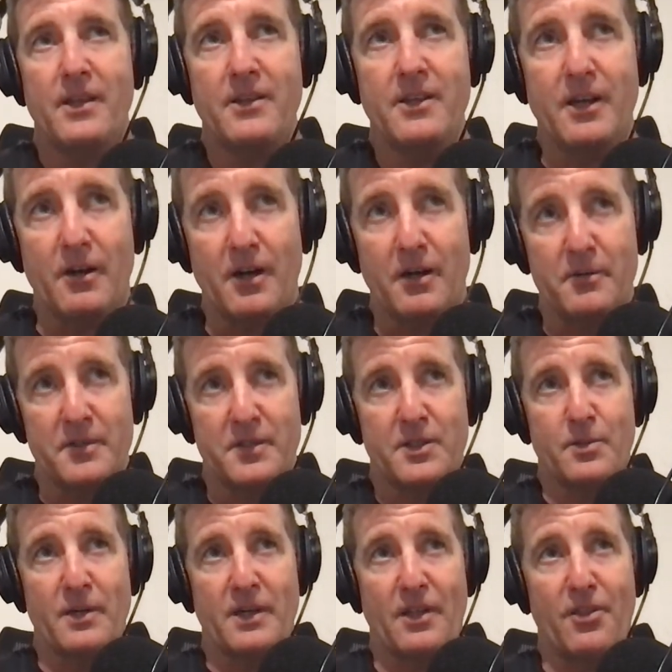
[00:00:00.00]
I was
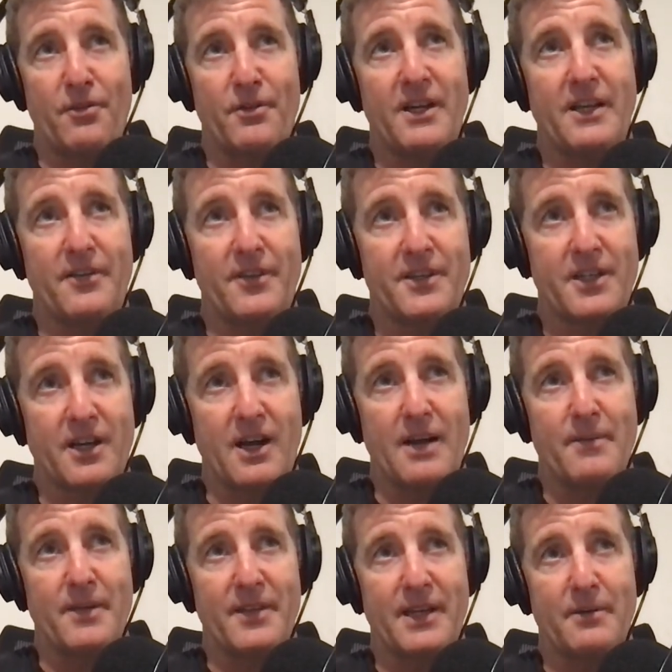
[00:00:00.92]
23 at the
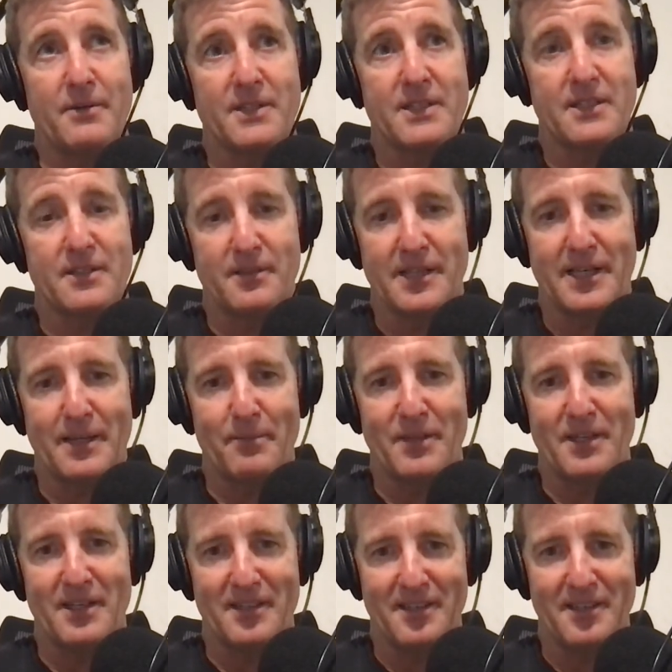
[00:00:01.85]
time and they were still letting
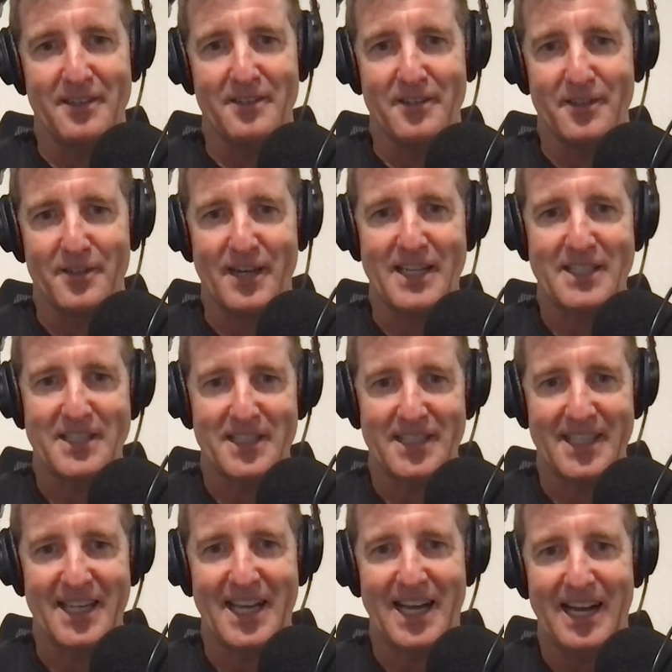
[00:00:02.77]
me, crash at
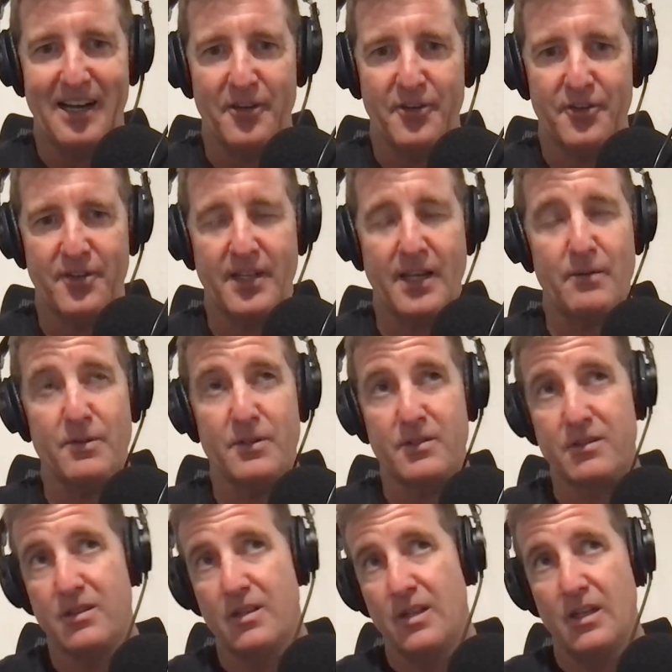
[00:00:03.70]
their house. And
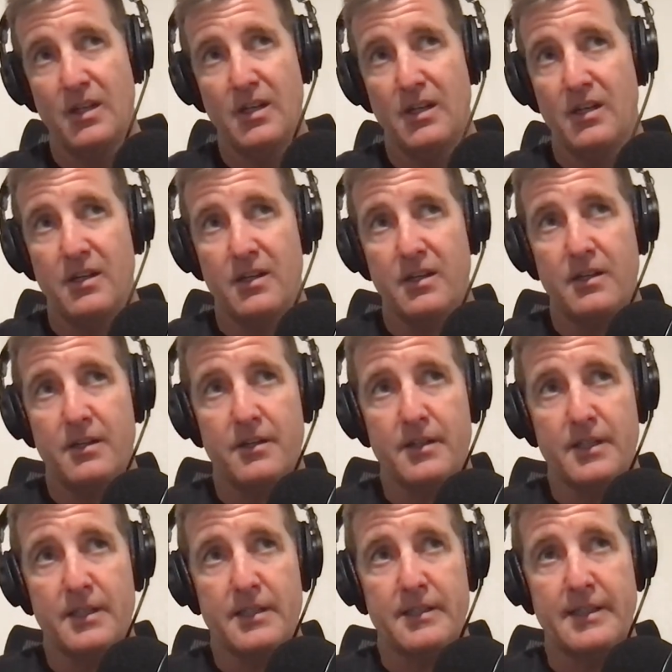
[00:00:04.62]

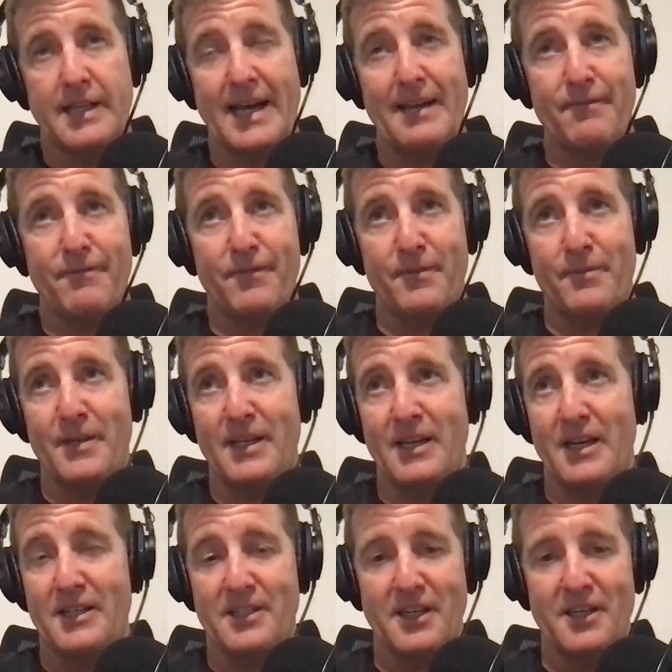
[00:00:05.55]
that for me,
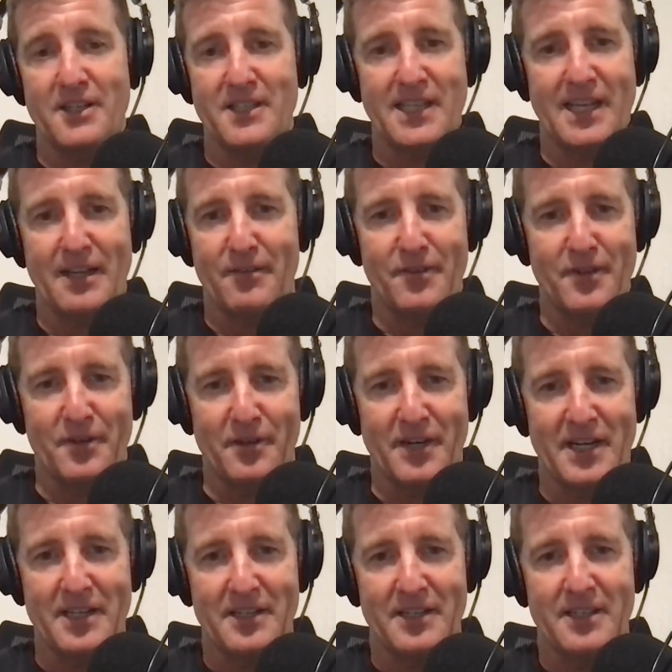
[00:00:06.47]
I don't take for
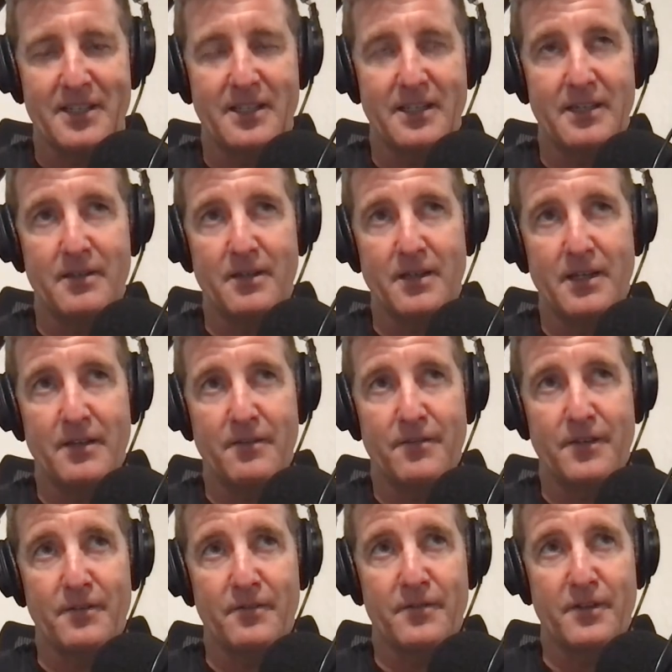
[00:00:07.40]
granted. I
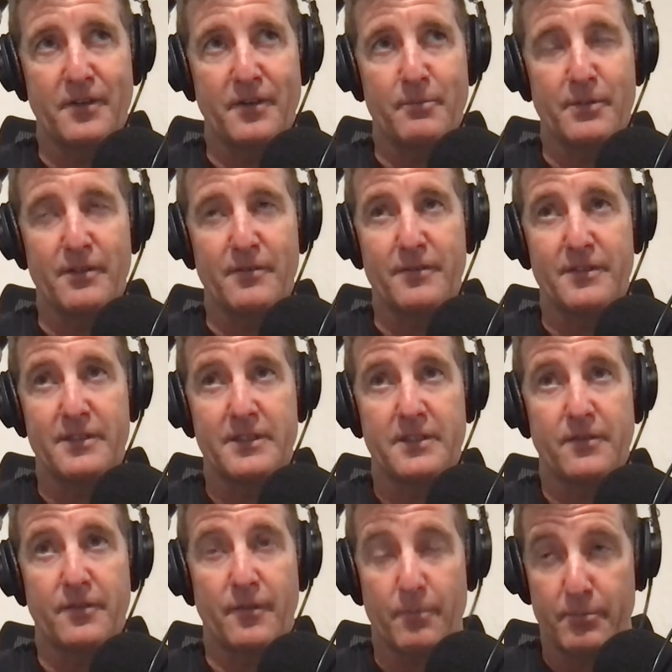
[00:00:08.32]
felt very
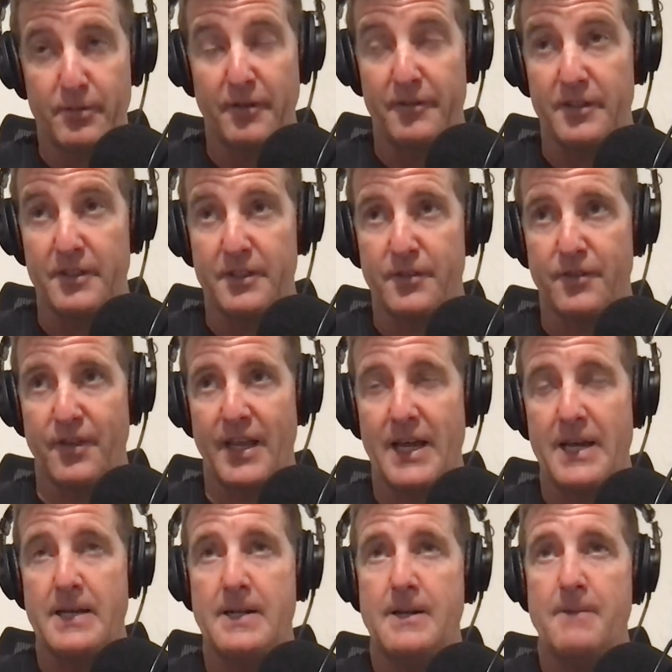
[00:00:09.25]
privileged for
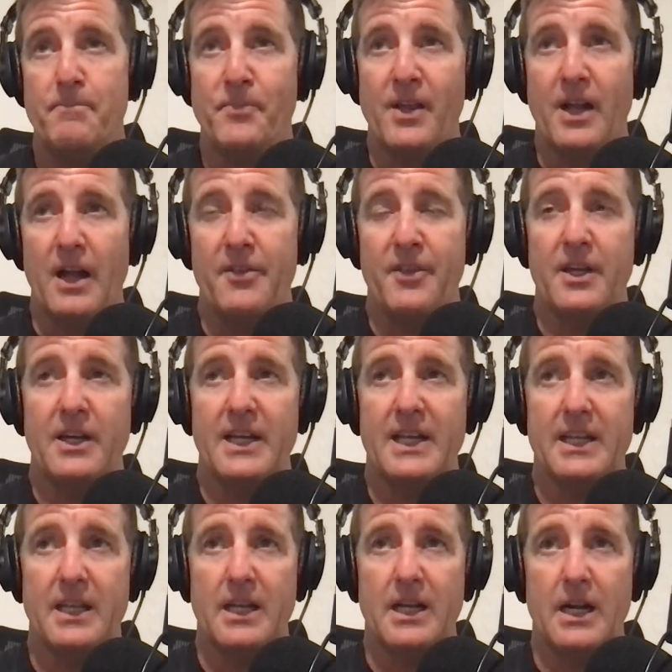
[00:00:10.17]
that. And then
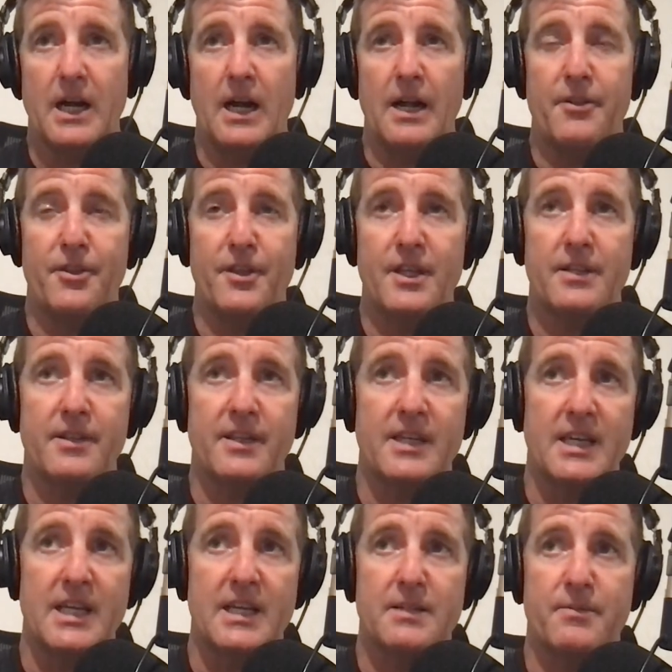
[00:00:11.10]
I think the
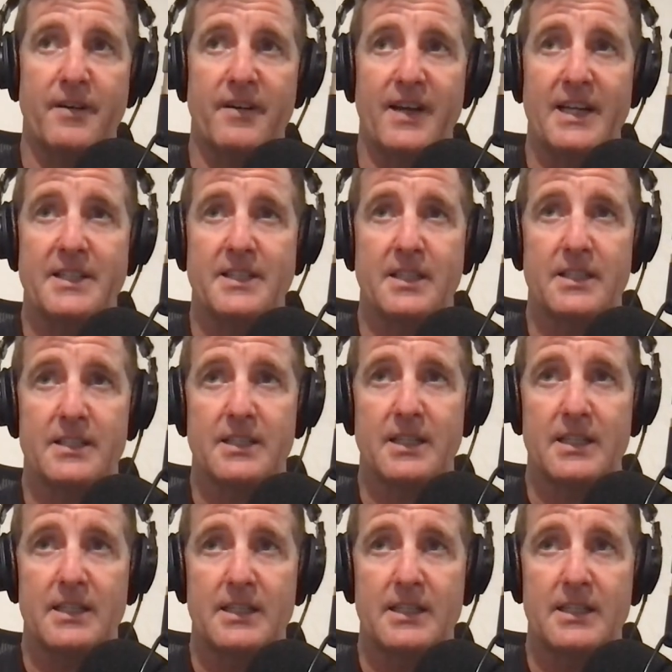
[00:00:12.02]
next phase is